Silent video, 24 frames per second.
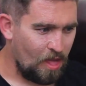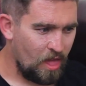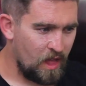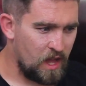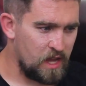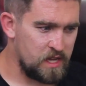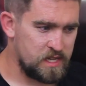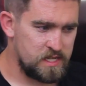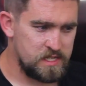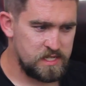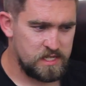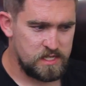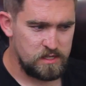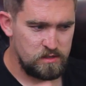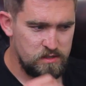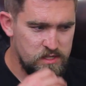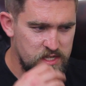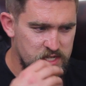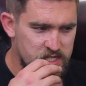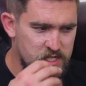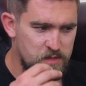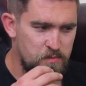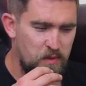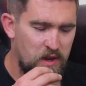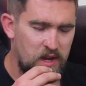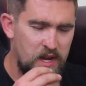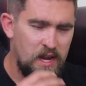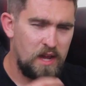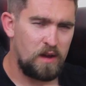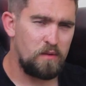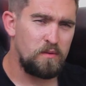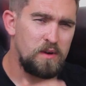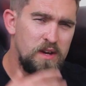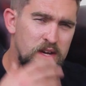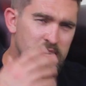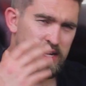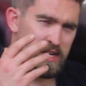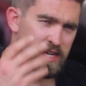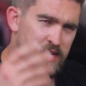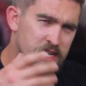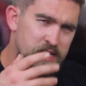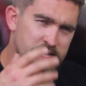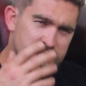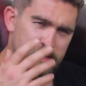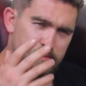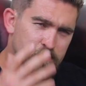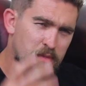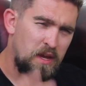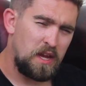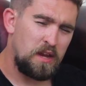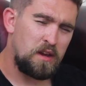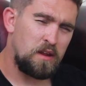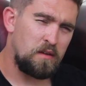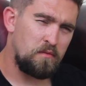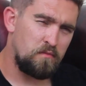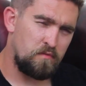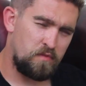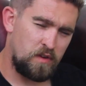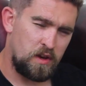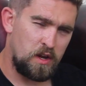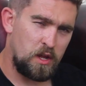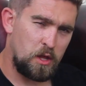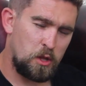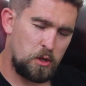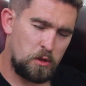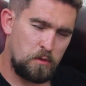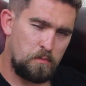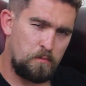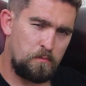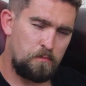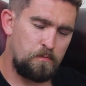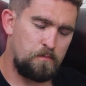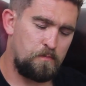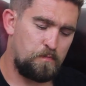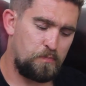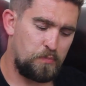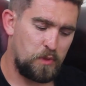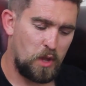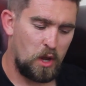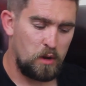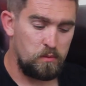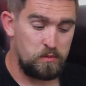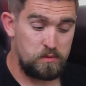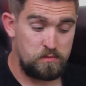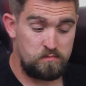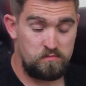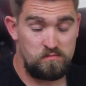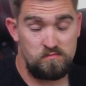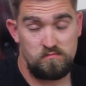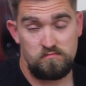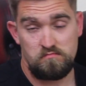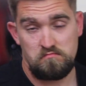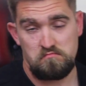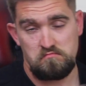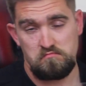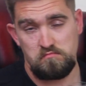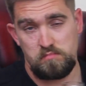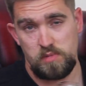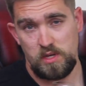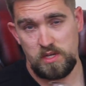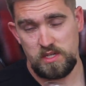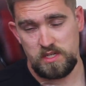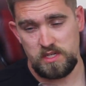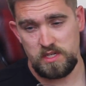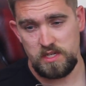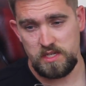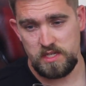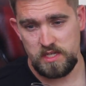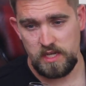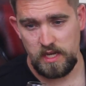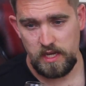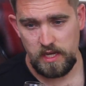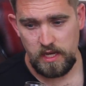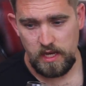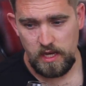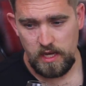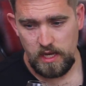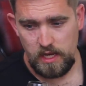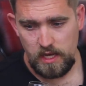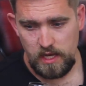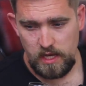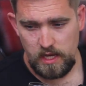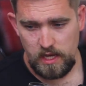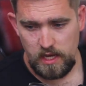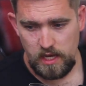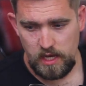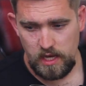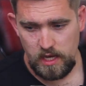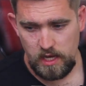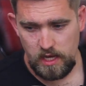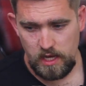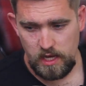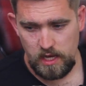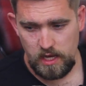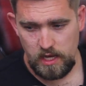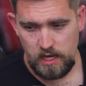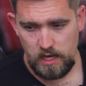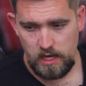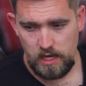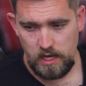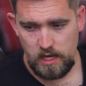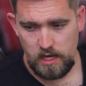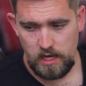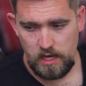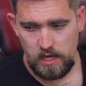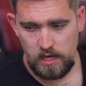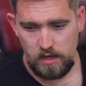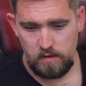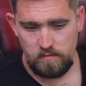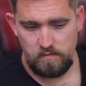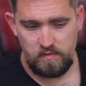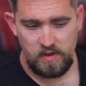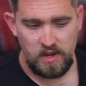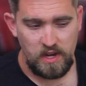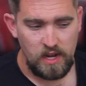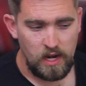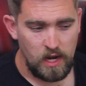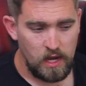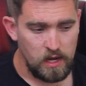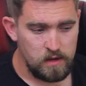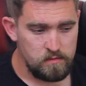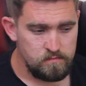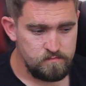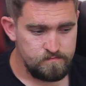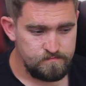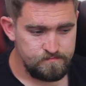I can still taste a bit now. It's a medium finish, I would personally say. Vanilla,